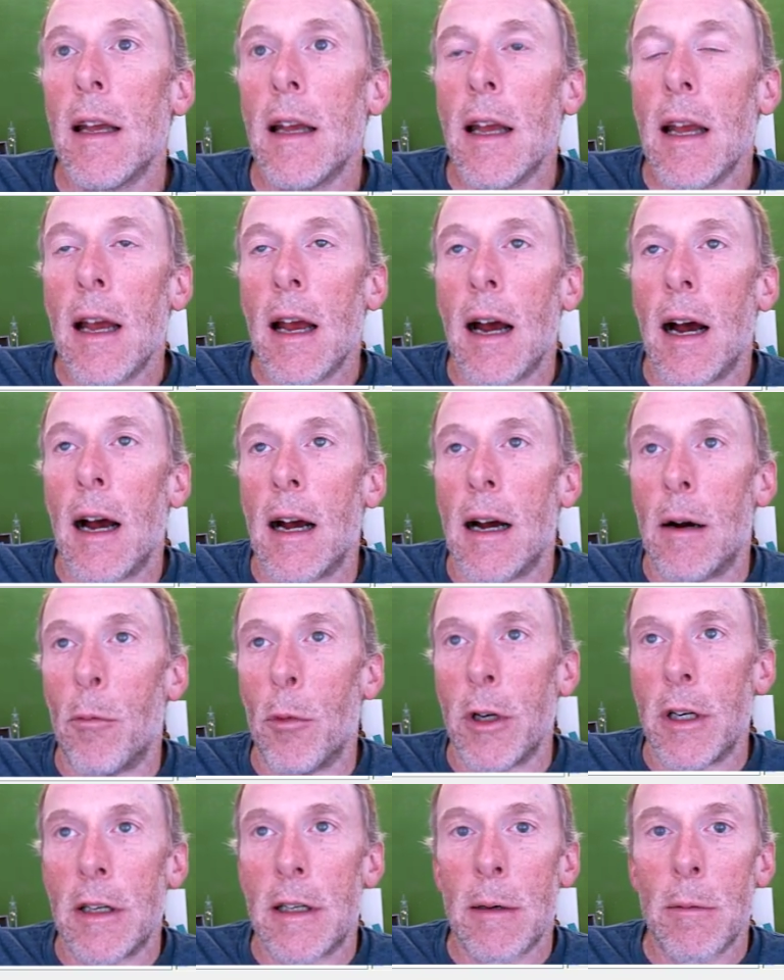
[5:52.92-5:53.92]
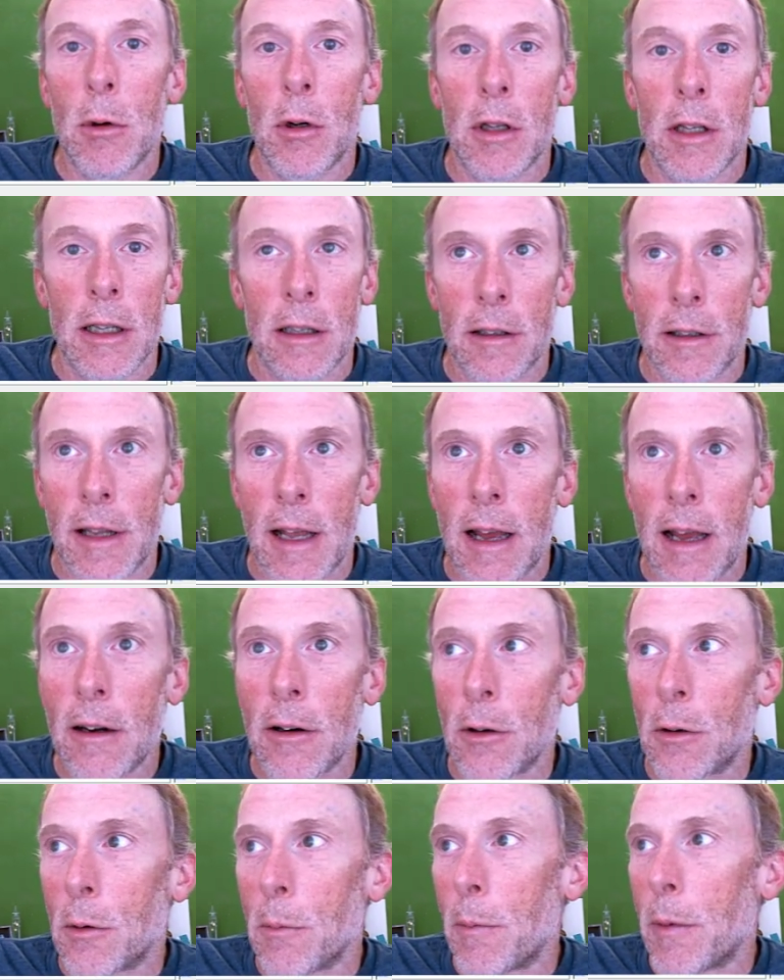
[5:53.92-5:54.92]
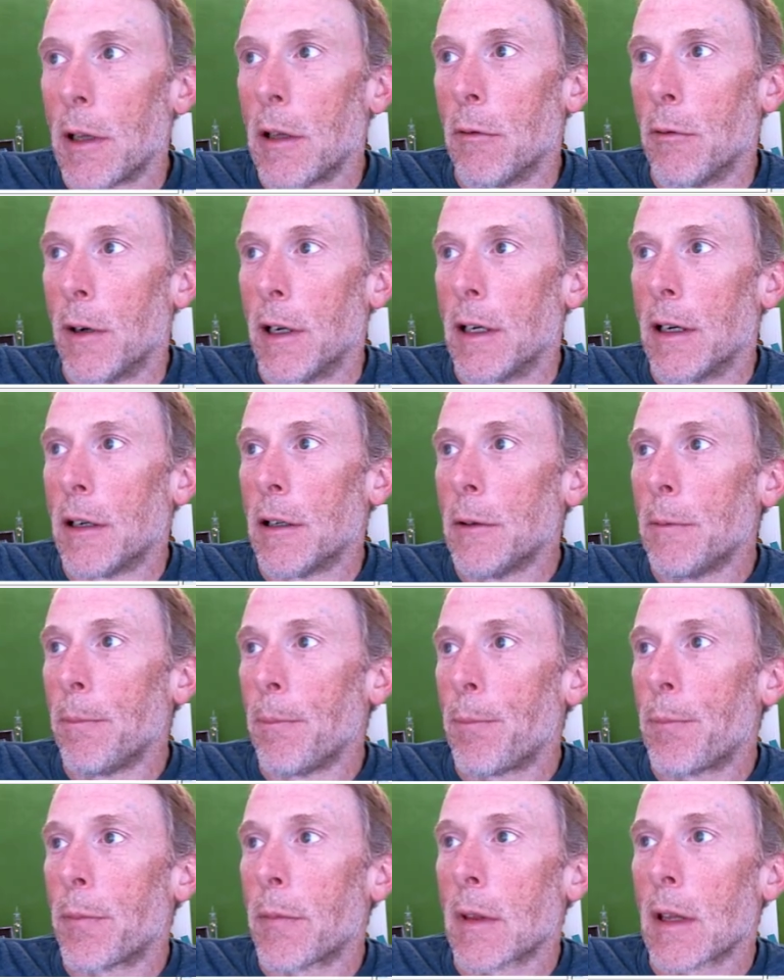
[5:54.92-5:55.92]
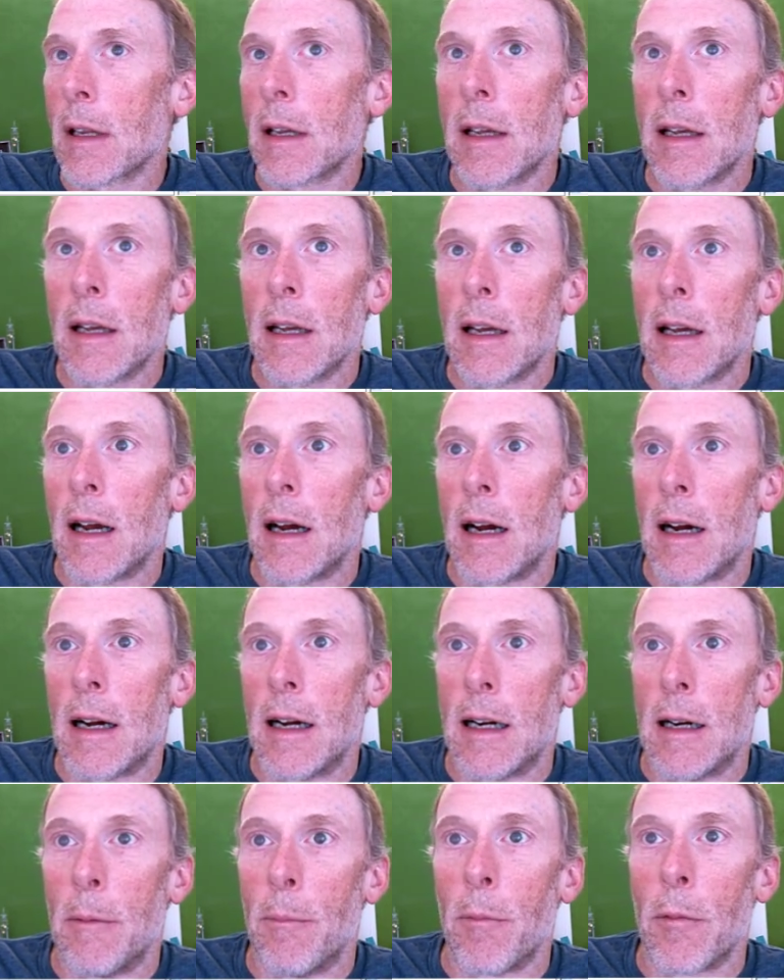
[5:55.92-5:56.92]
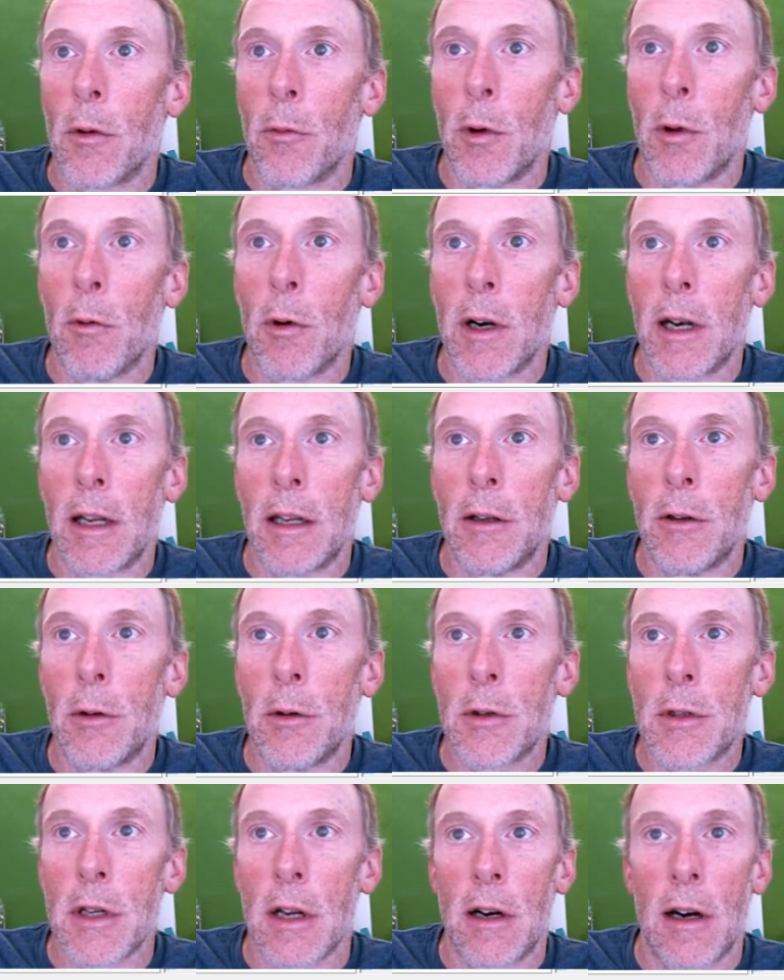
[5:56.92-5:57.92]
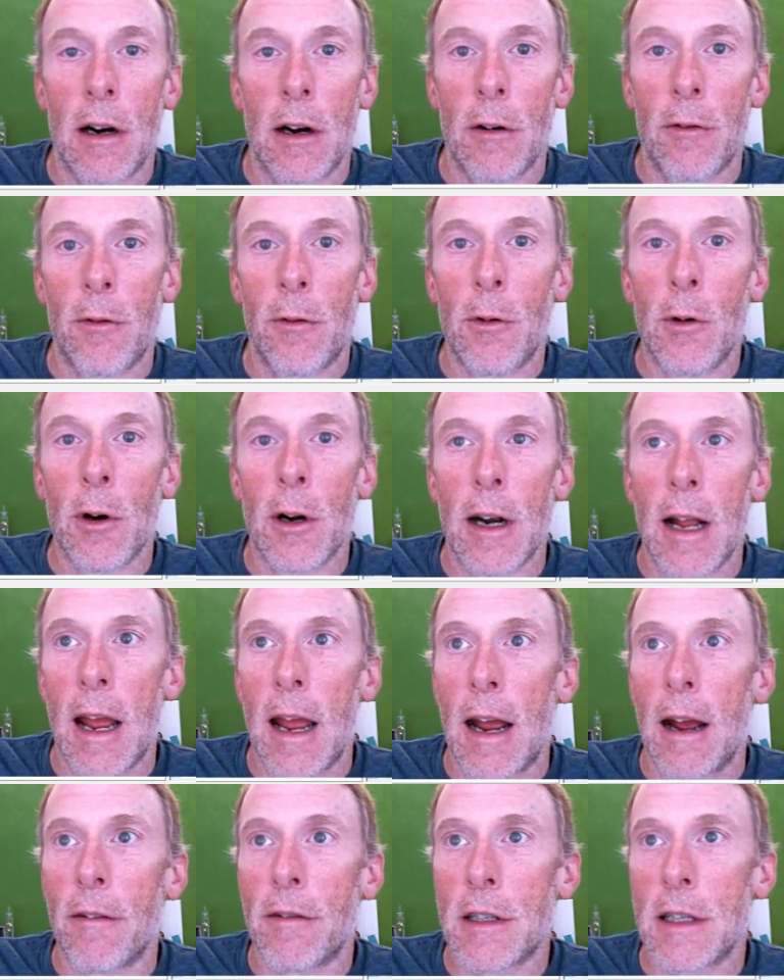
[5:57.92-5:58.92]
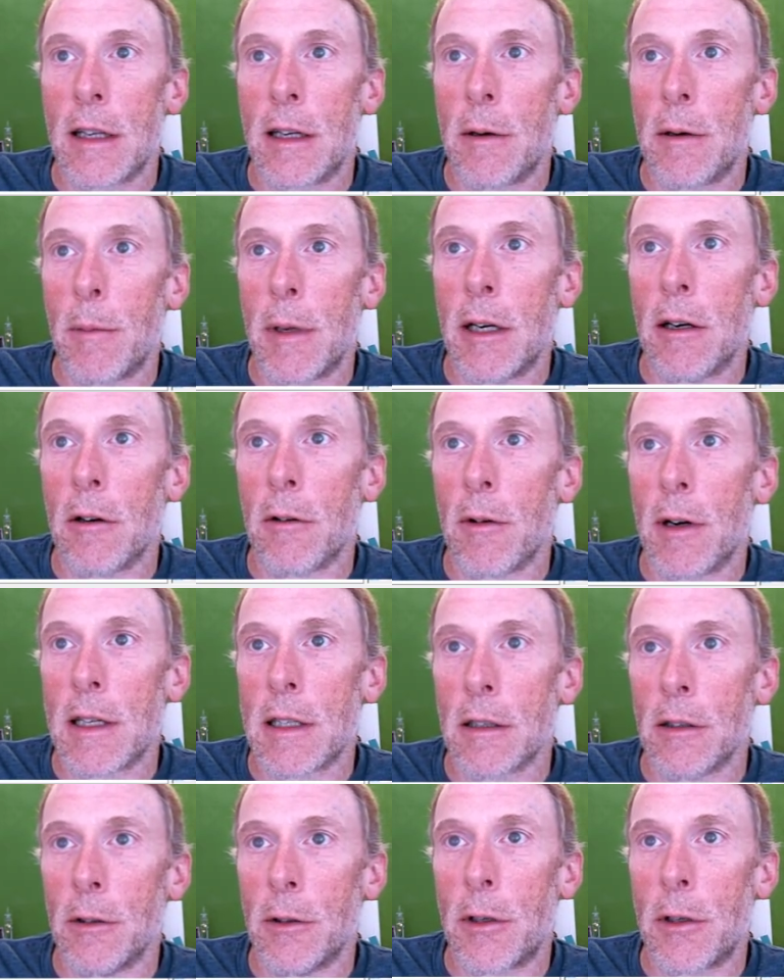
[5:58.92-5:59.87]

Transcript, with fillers: Um, when you double click on that, it'll open the window. Um, we want to use our four and a half centimeter resolution